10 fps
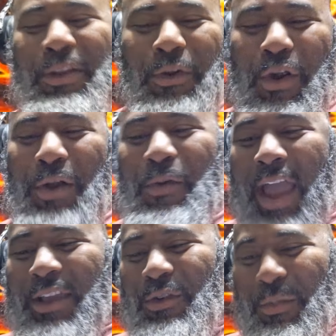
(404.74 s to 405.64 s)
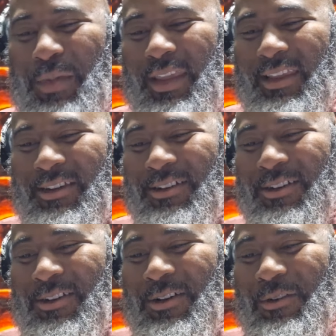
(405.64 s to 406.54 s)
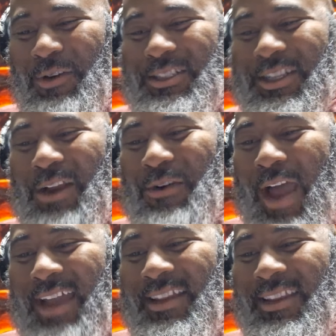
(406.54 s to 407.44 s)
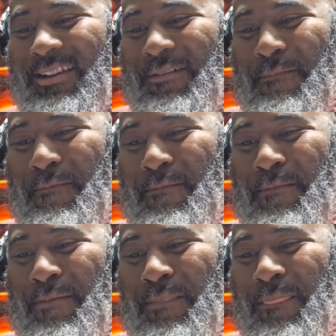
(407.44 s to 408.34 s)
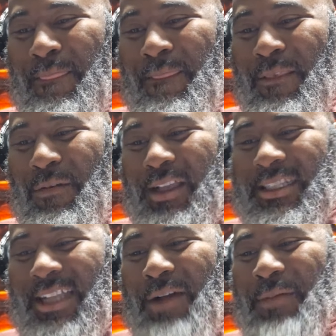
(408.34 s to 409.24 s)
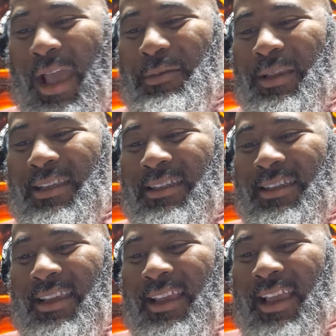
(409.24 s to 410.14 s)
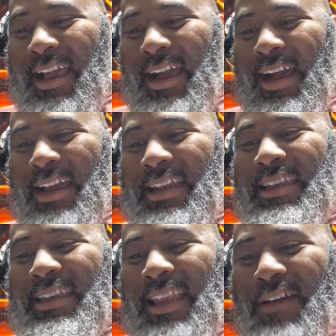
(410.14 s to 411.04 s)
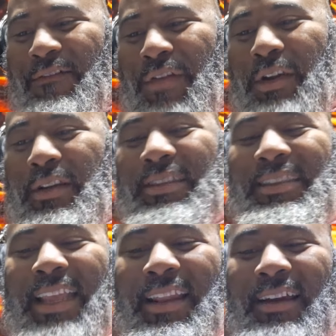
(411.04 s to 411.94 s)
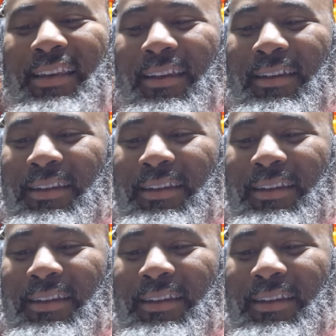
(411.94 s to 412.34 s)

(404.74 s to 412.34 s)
Durham rocking with me? What's up, Raleigh? What's up, baby? Uh, Denver. See, look here.